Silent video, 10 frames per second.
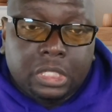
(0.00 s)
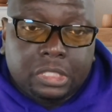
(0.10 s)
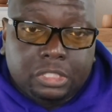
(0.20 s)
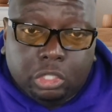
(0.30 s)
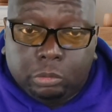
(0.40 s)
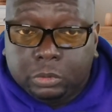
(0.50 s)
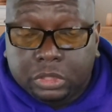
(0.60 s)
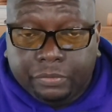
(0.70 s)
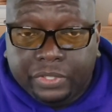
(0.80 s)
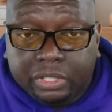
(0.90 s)
So
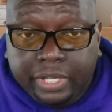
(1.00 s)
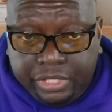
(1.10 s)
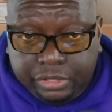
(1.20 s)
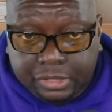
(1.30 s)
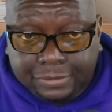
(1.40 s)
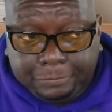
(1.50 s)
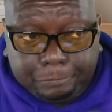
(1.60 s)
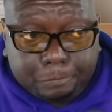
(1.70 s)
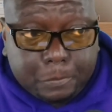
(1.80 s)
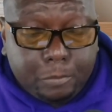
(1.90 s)
configurations,
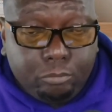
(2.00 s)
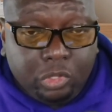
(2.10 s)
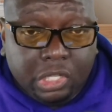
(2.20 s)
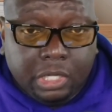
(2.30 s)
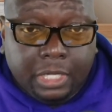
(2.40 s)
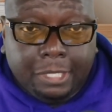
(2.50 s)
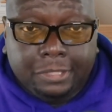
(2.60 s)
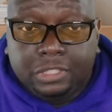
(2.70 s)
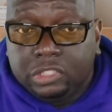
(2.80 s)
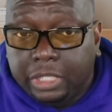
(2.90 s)

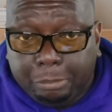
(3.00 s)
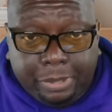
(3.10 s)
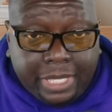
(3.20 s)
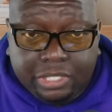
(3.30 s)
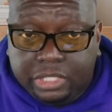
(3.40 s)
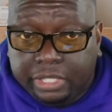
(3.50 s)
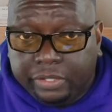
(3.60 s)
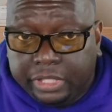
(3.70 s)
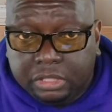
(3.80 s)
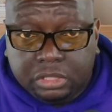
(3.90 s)
like band
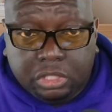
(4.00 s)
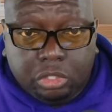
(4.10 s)
steering,